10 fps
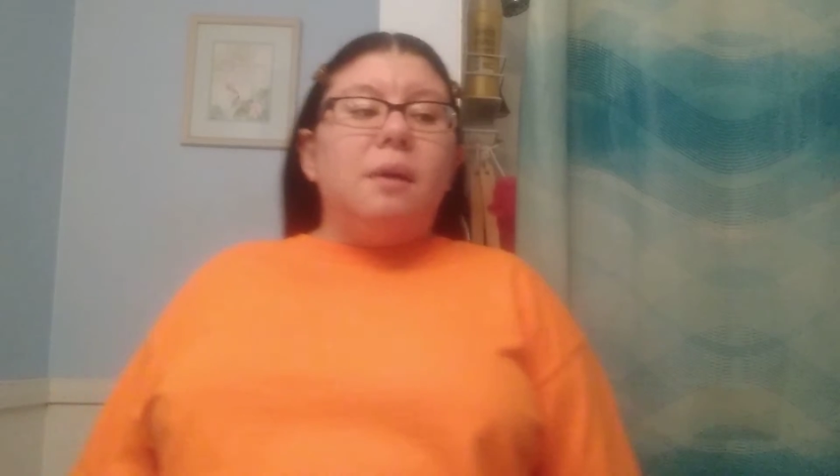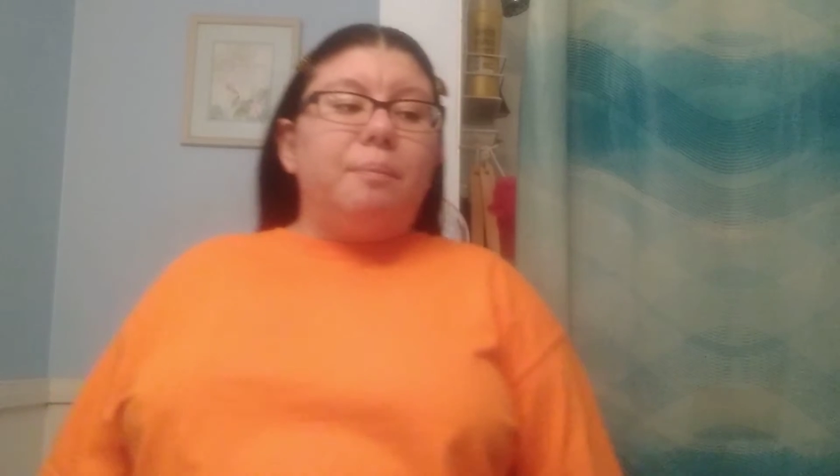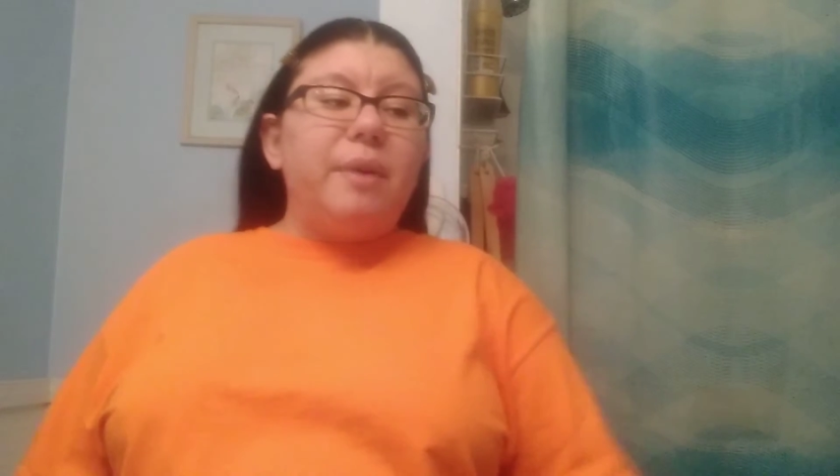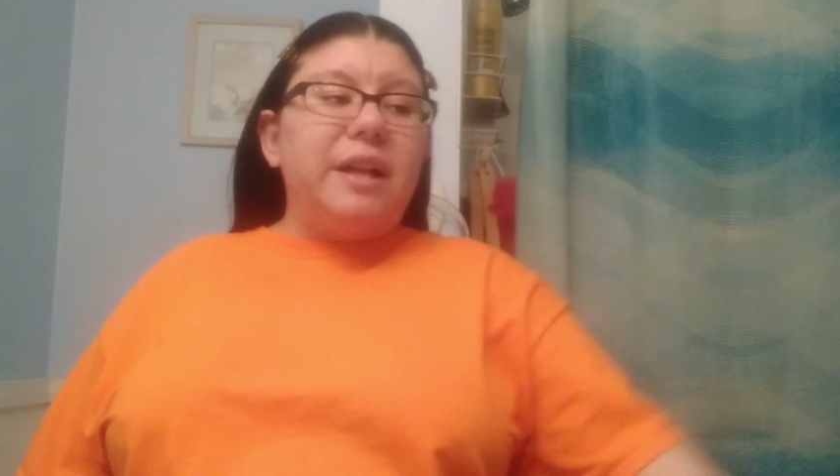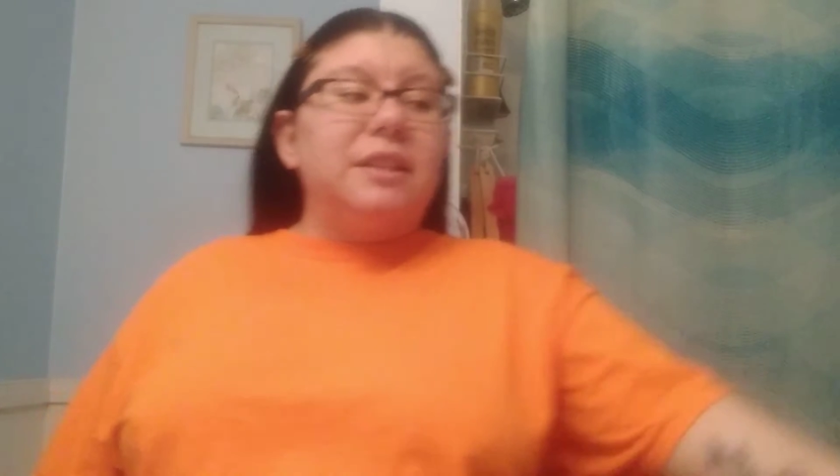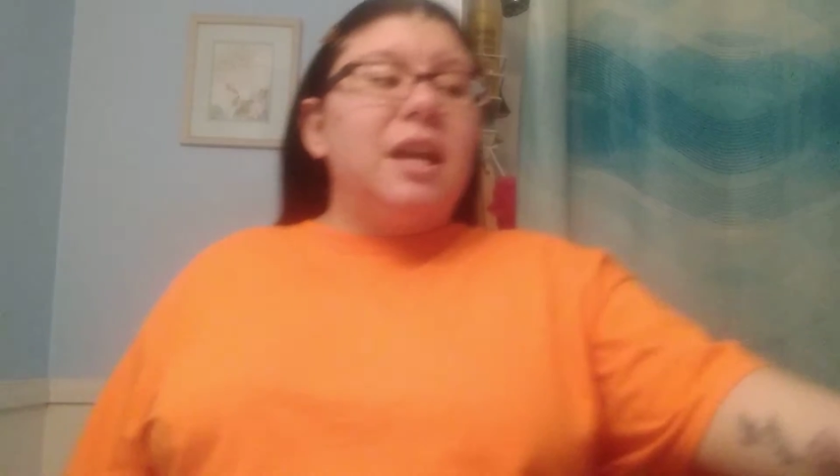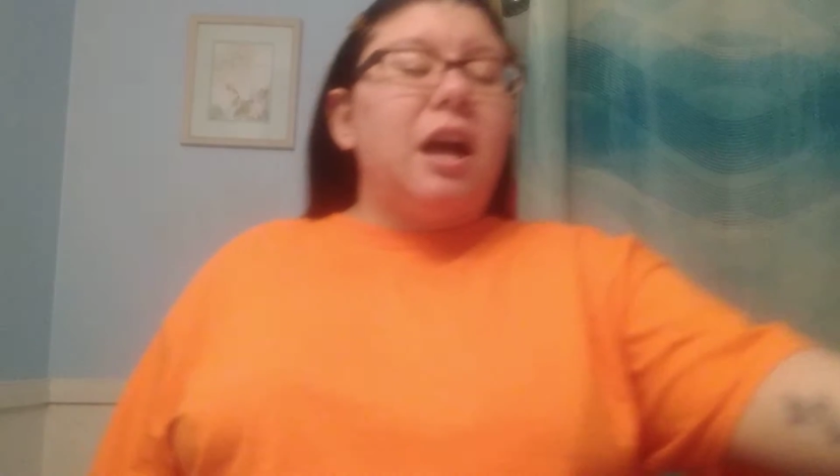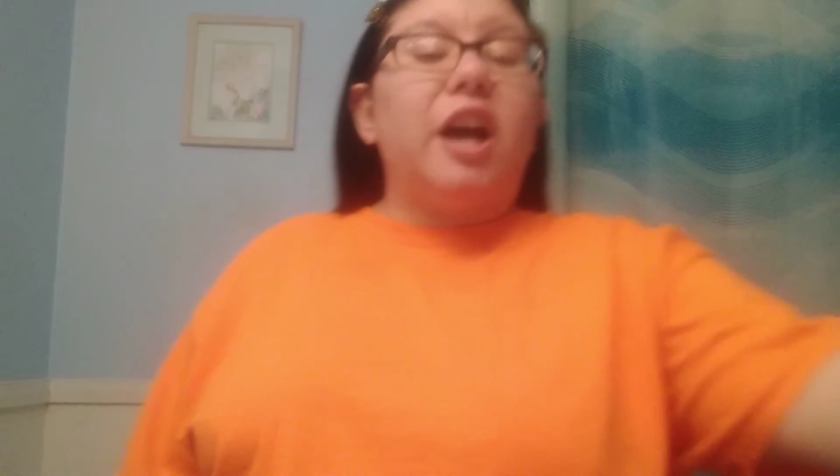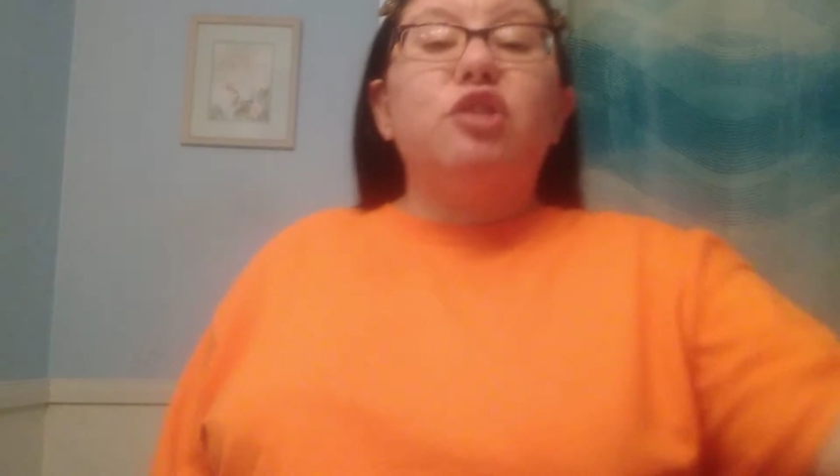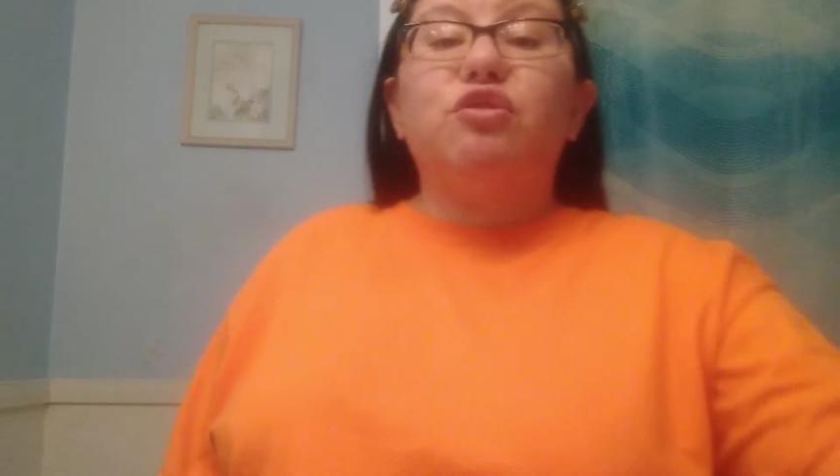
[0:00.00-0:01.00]
But
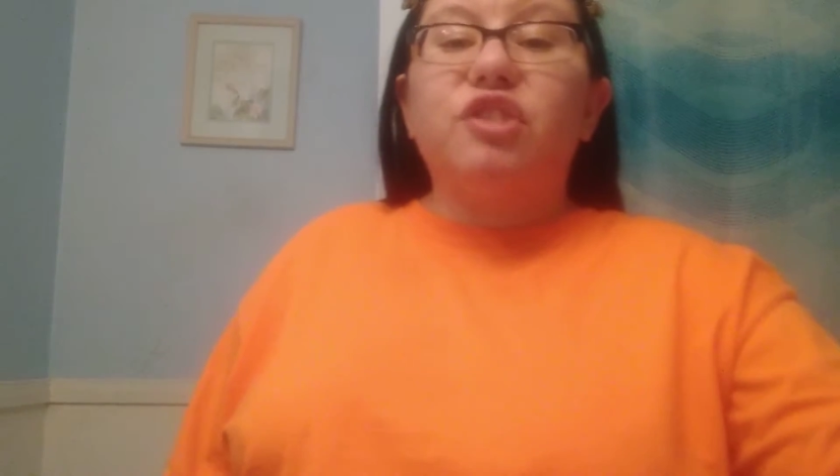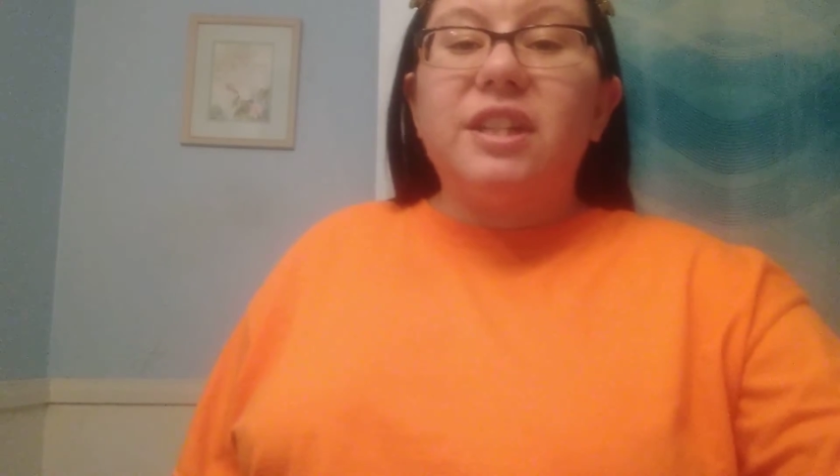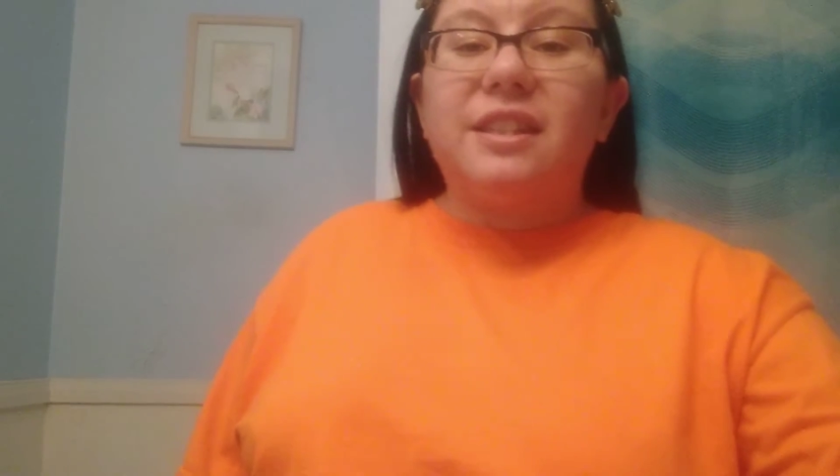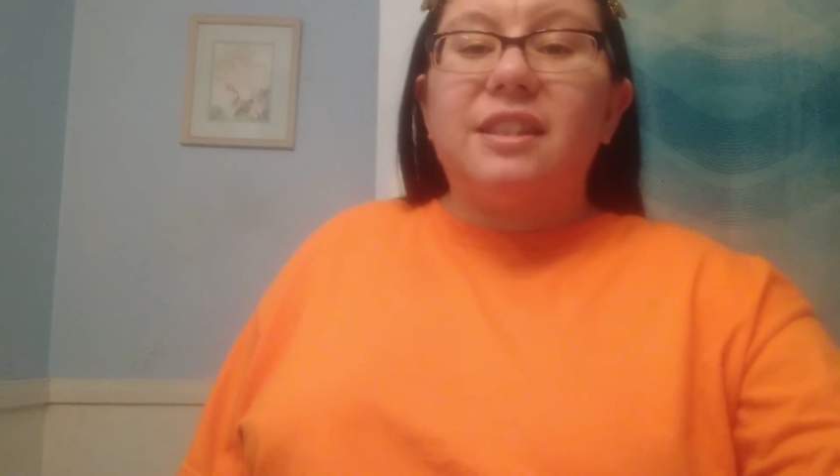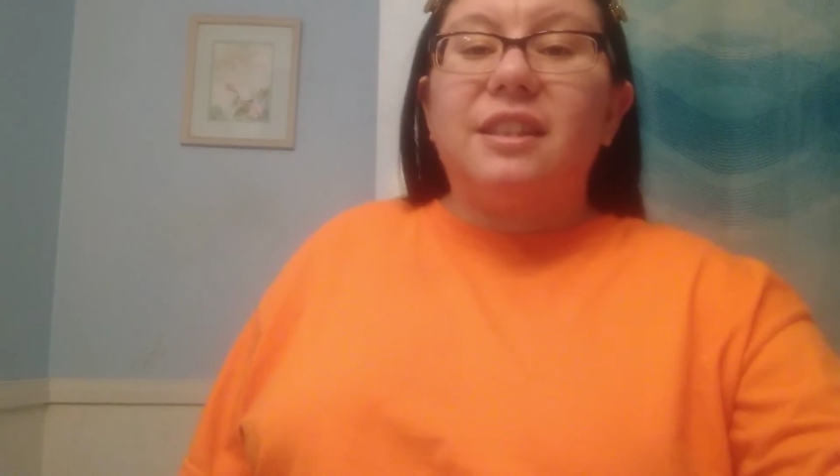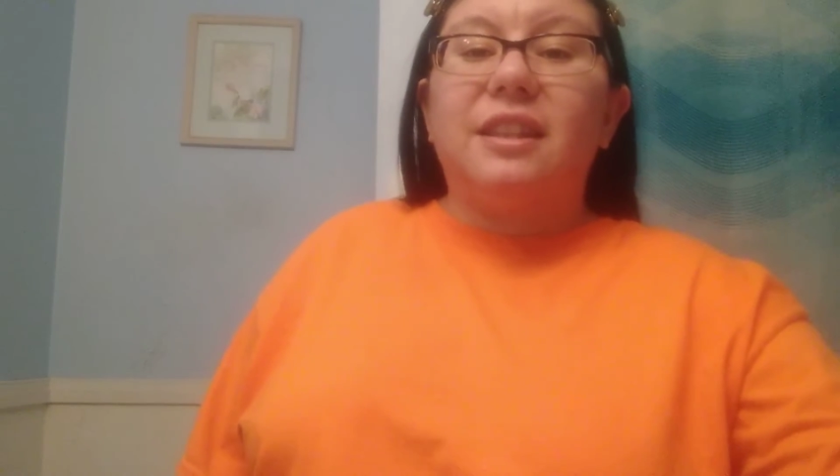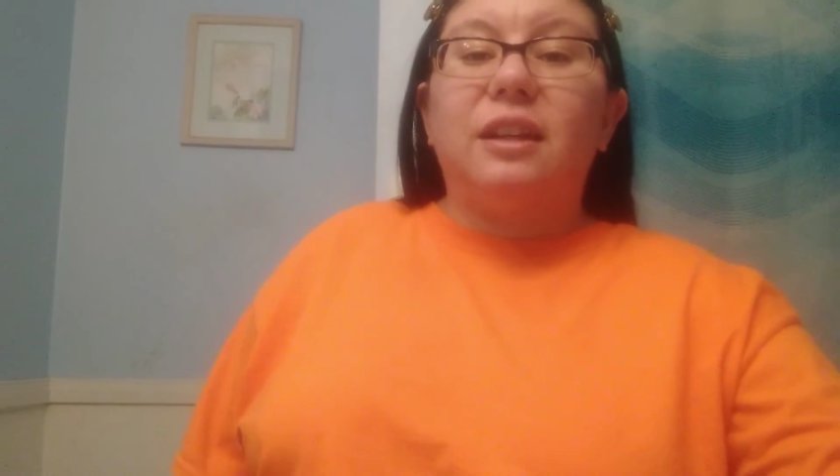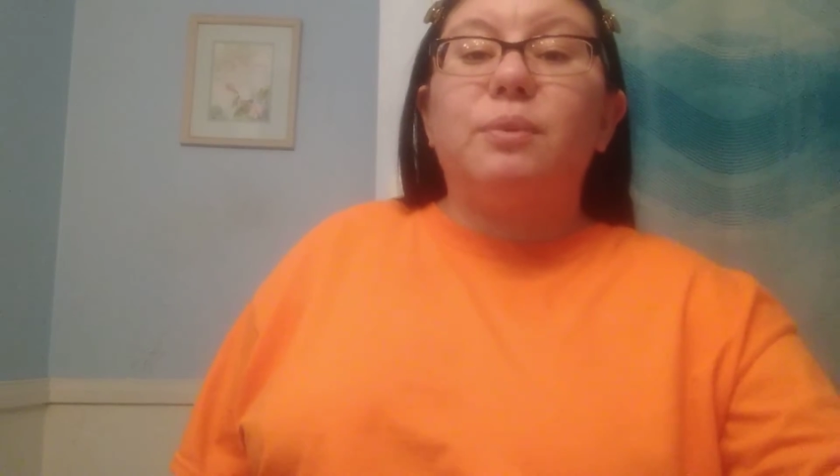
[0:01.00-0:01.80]
I recently